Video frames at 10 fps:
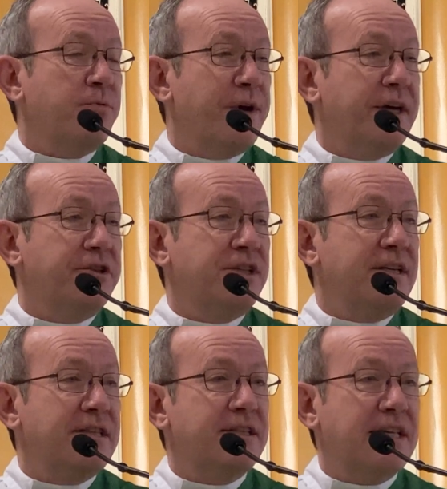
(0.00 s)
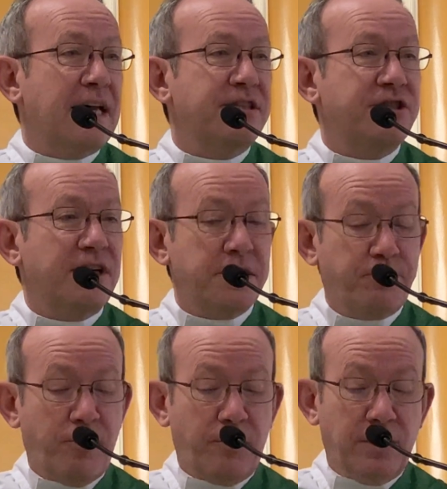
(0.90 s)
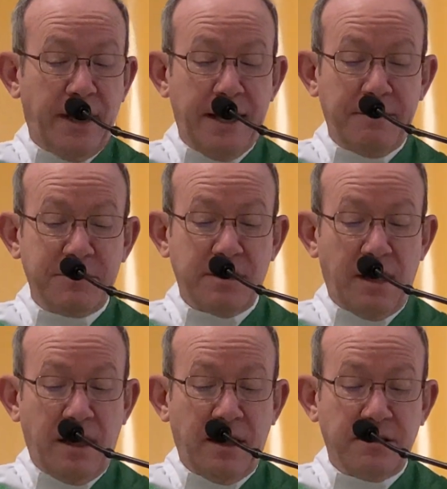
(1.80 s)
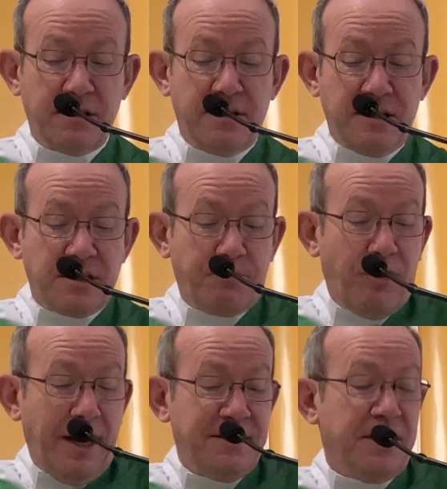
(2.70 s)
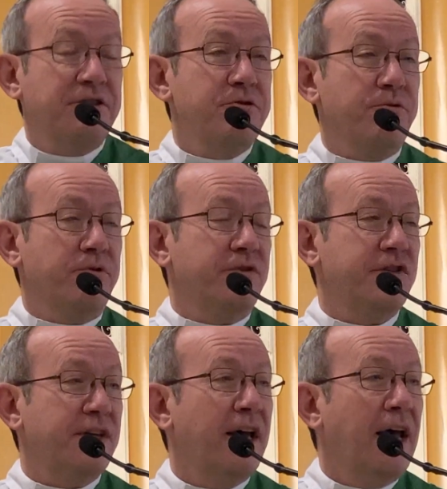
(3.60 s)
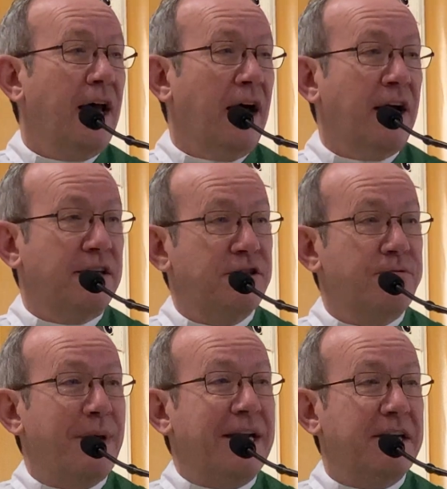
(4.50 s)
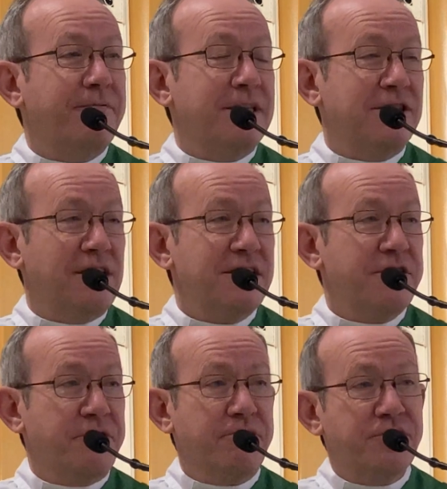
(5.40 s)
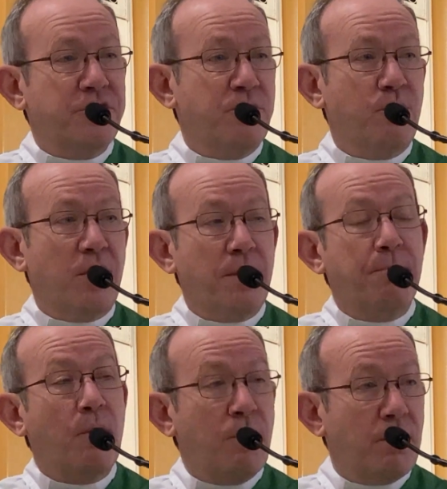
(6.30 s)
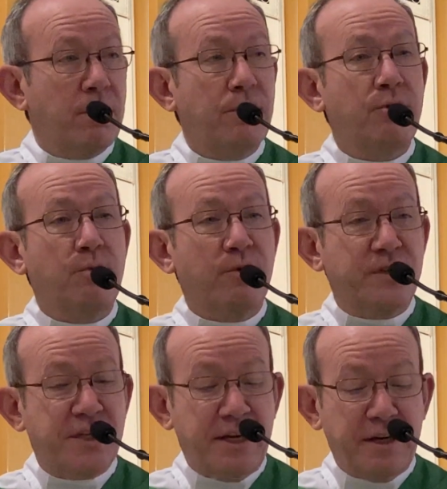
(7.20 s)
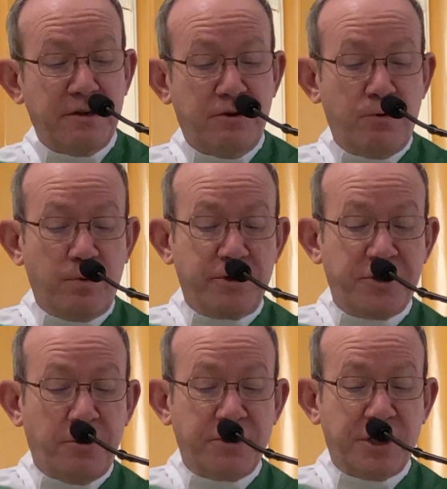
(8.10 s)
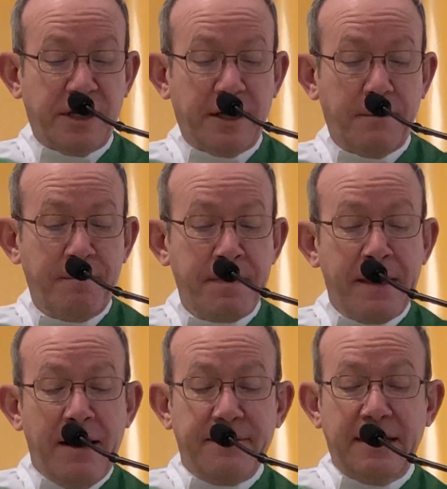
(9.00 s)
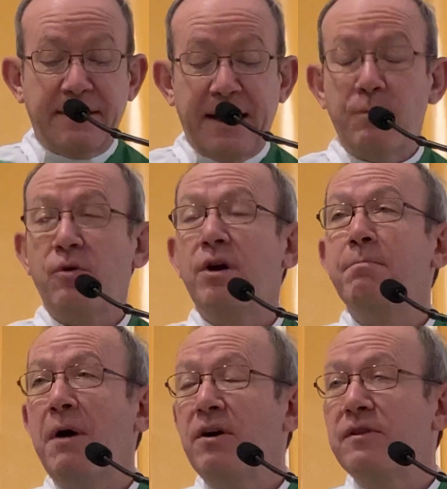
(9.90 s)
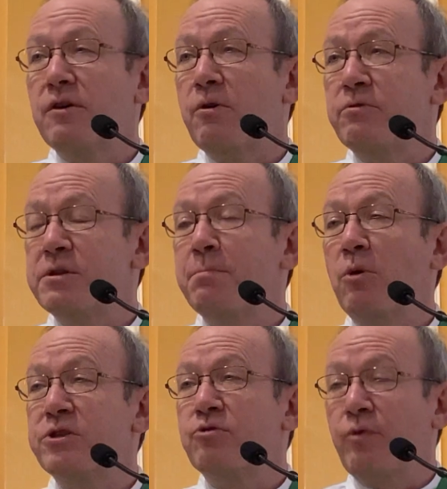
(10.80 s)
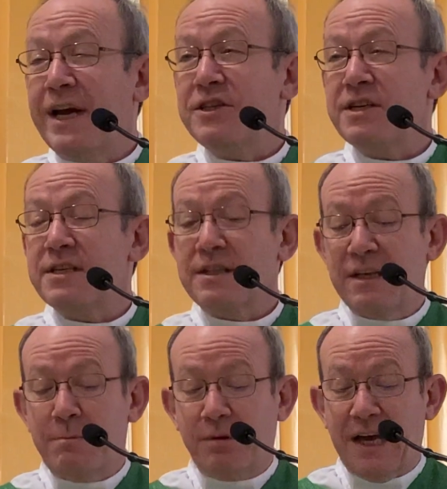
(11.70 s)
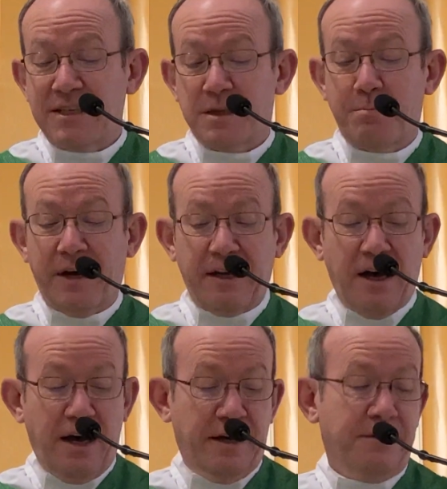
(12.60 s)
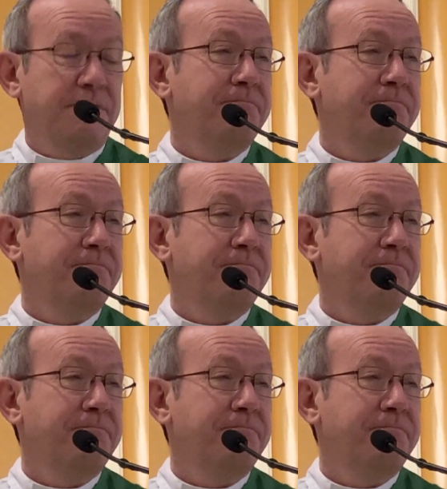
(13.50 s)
week, Jesus has just proclaimed the surprising news to many of his listeners who were poor, who were sick, who were searching, that they were among those most graciously blessed by God.